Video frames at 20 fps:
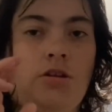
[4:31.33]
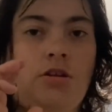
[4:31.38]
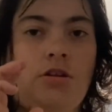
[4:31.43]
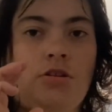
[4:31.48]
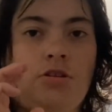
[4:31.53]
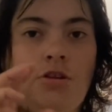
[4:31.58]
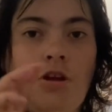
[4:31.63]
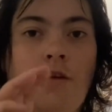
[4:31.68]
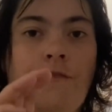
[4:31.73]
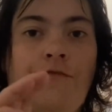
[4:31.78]

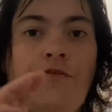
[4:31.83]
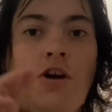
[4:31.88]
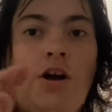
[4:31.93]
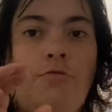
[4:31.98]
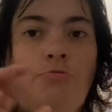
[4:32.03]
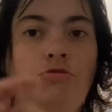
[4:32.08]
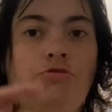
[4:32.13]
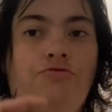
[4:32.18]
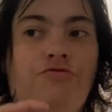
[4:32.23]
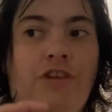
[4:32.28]
So far I
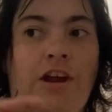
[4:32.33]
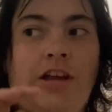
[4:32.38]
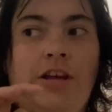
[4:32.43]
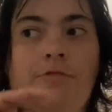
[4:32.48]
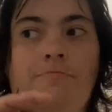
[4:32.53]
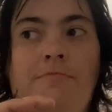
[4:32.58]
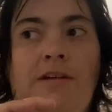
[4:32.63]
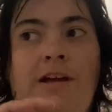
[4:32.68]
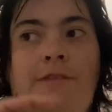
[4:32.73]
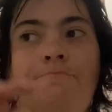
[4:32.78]
would
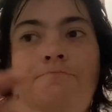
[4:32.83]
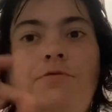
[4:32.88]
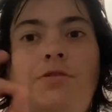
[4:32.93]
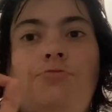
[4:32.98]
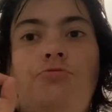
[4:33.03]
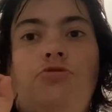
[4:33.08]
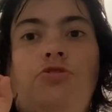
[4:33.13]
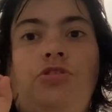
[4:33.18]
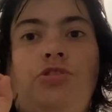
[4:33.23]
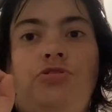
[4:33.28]
recommend, but I'm
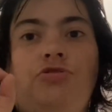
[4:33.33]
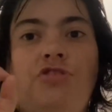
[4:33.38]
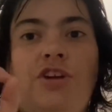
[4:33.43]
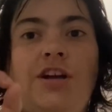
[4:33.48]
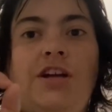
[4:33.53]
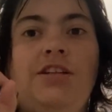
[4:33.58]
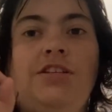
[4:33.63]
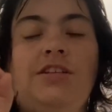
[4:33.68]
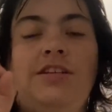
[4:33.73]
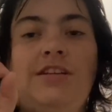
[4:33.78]
going to
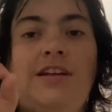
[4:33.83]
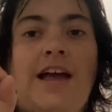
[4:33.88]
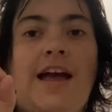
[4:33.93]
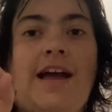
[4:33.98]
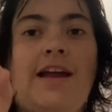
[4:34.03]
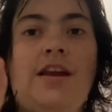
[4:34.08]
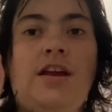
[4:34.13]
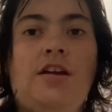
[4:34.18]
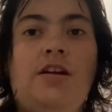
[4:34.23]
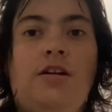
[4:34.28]
try it
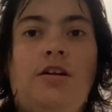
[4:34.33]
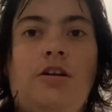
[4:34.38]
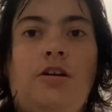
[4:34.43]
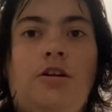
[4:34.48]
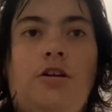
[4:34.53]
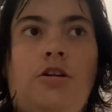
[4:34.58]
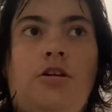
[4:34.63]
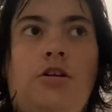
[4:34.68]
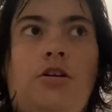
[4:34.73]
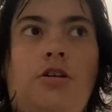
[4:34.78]
again.
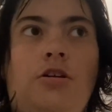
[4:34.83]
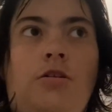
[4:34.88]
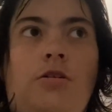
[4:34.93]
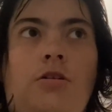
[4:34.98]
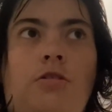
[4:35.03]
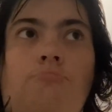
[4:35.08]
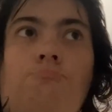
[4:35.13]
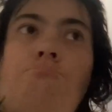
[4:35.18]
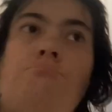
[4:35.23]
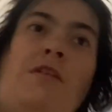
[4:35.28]

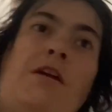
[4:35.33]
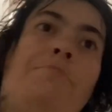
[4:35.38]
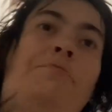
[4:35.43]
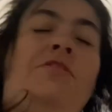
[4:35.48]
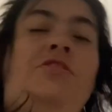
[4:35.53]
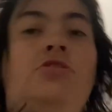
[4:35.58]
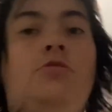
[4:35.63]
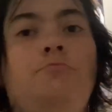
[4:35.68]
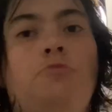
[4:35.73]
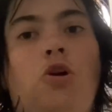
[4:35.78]
Maybe
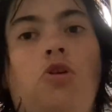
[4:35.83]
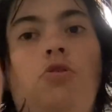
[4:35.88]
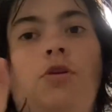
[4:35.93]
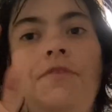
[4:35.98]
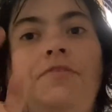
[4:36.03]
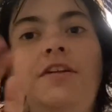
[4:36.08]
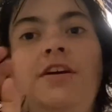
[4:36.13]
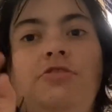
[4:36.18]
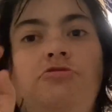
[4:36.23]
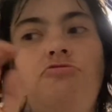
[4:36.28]
tomorrow
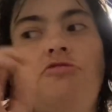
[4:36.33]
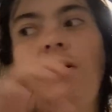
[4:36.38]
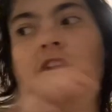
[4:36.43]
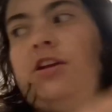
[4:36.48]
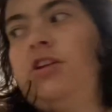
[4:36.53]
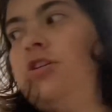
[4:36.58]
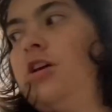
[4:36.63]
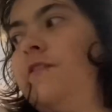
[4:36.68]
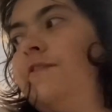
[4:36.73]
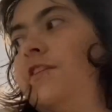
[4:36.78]
if they're dry
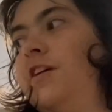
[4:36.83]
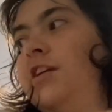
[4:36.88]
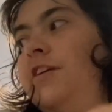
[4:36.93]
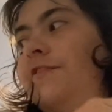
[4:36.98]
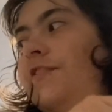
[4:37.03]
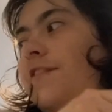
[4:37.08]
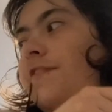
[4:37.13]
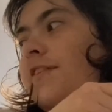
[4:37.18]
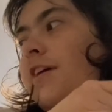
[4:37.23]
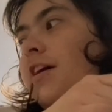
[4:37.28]
enough, and
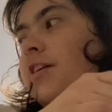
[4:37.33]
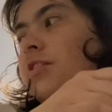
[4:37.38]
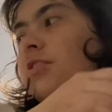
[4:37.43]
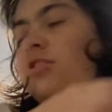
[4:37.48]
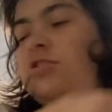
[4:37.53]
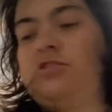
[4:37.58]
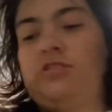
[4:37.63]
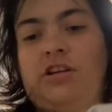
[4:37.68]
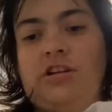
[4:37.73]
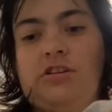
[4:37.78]
if I find
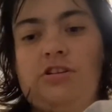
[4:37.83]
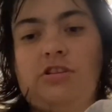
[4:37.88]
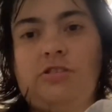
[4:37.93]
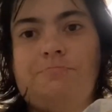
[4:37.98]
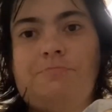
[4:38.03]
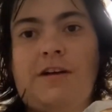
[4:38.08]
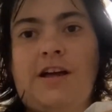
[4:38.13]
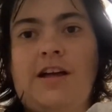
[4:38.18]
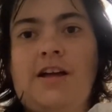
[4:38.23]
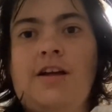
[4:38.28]
them like another
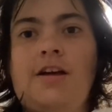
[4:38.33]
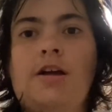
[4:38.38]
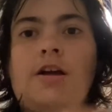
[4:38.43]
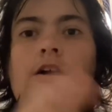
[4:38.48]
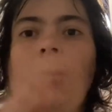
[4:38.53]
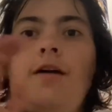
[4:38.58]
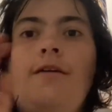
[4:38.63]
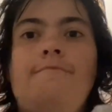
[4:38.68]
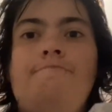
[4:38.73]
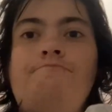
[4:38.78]
pair.
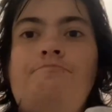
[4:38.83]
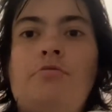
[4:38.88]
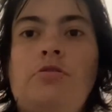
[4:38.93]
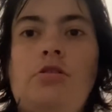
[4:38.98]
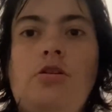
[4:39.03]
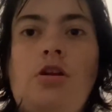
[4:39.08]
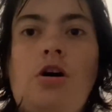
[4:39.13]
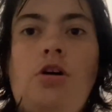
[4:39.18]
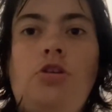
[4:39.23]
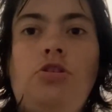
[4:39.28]

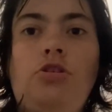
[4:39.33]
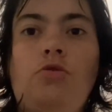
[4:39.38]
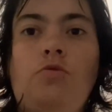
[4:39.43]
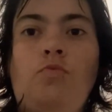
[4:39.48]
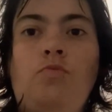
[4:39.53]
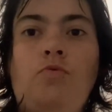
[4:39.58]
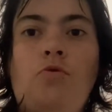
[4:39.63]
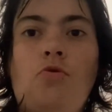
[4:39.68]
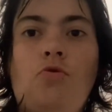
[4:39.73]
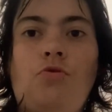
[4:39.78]
Blood
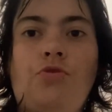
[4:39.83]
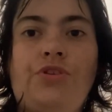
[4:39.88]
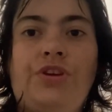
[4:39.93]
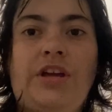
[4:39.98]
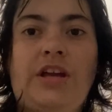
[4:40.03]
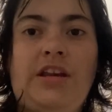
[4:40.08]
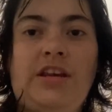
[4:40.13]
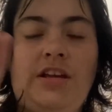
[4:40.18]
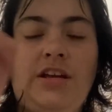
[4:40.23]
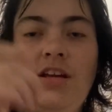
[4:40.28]

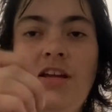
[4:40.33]
warning.